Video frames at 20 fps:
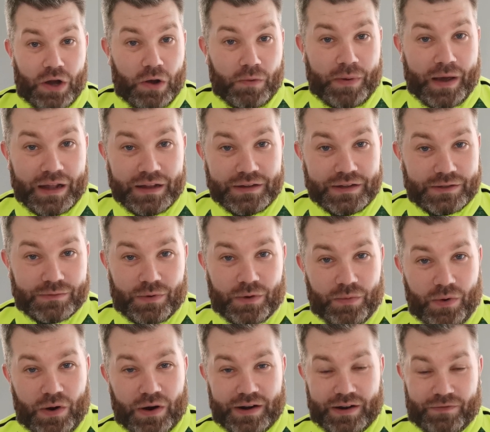no penalties
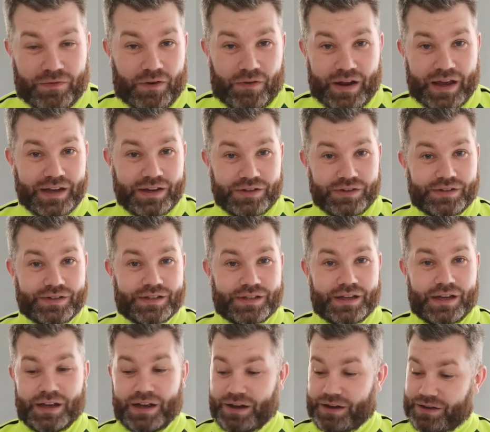rewarded for
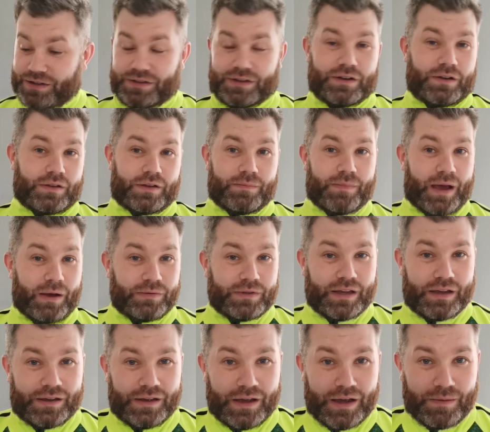Rangers, considering the amount
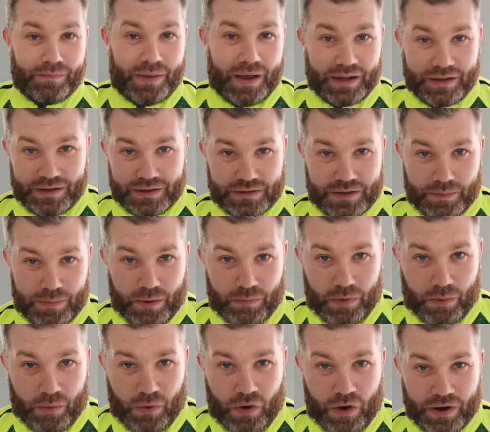of penalties they've
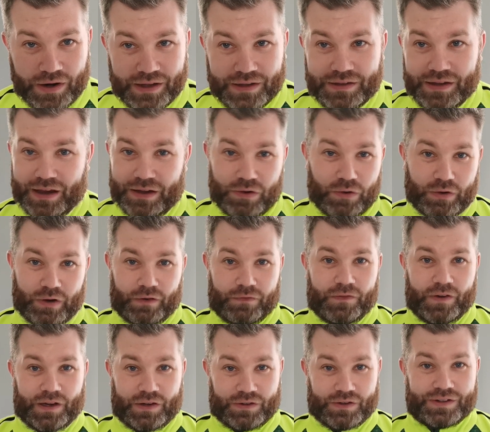been rewarded in other
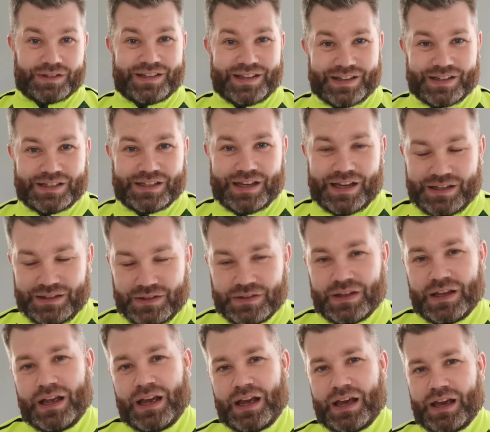fixtures this
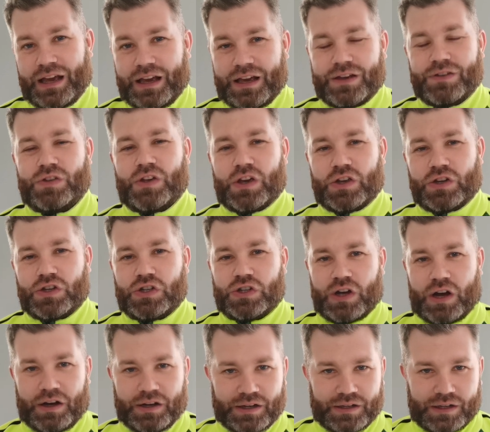season is
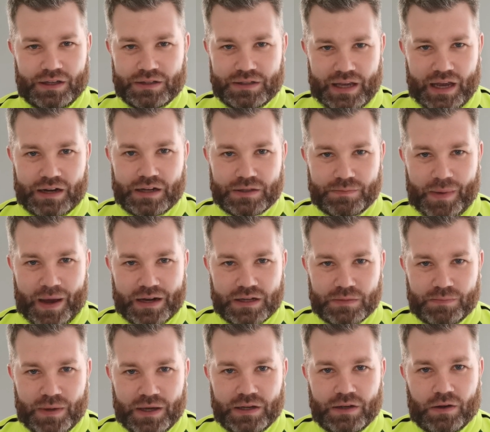shocking. It's getting as bad
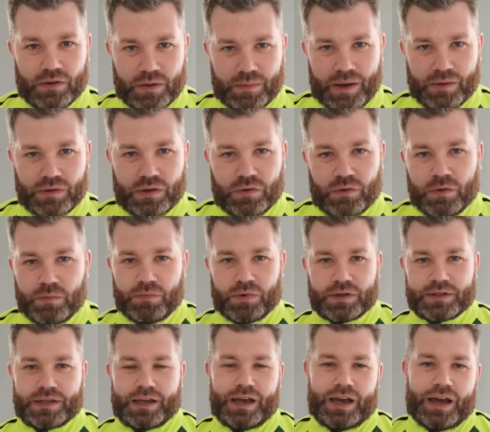as bingo, the amount of
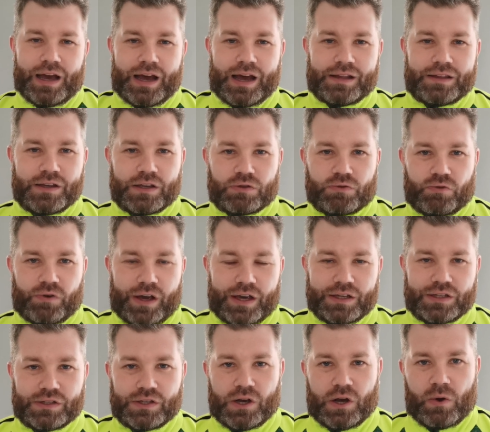numbers at this
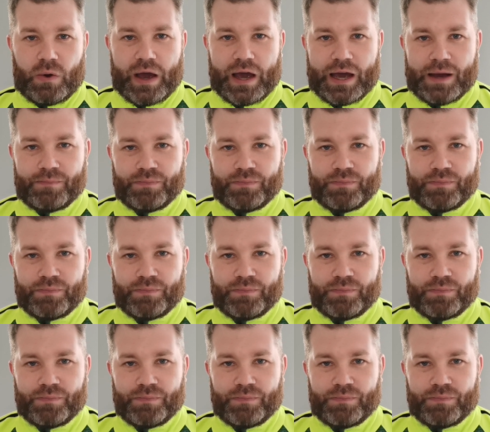rate. So